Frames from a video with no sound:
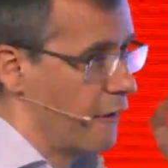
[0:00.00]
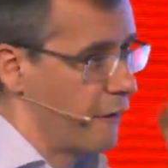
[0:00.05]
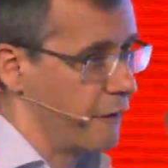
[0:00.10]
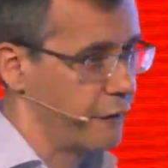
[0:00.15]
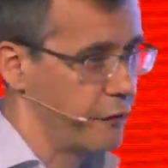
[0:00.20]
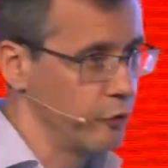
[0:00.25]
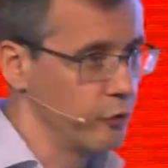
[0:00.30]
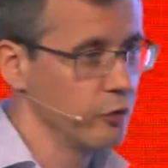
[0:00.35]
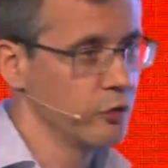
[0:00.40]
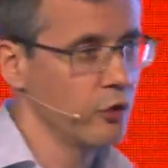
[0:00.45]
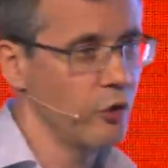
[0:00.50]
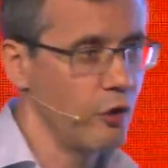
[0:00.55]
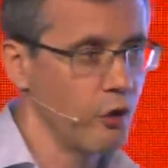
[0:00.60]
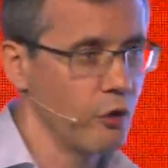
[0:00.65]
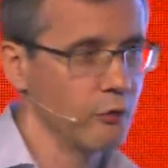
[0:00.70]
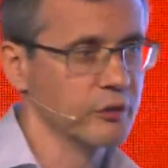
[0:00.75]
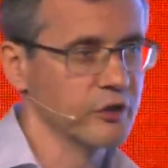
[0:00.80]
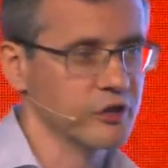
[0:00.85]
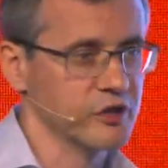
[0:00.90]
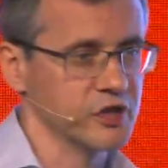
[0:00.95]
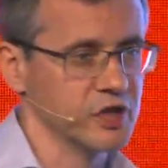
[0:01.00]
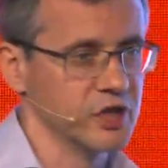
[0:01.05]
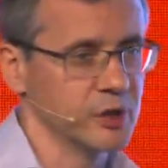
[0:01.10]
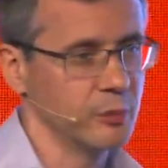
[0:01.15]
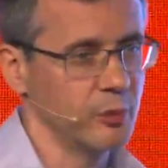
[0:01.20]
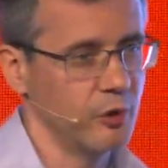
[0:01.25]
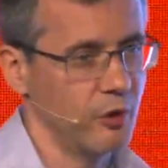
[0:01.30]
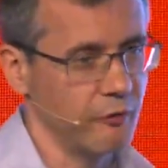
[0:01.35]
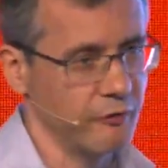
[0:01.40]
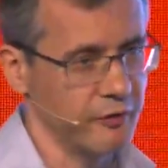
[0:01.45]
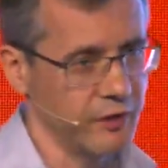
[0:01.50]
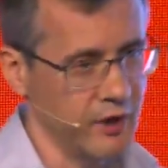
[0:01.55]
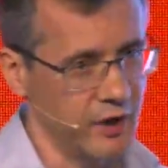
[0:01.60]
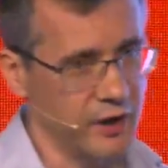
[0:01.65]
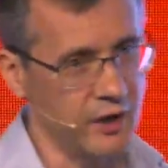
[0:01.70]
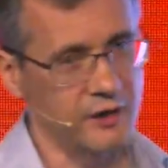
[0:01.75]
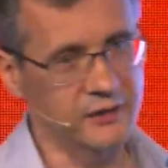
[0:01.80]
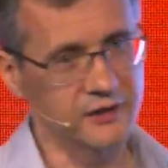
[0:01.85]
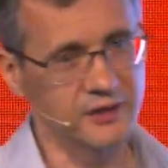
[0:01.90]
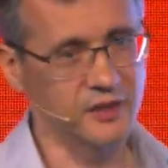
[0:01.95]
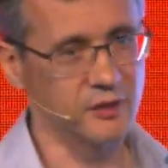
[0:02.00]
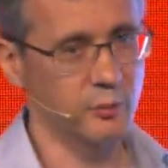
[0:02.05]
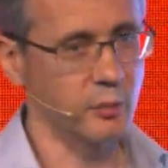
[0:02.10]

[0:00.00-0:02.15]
full ownership of the assets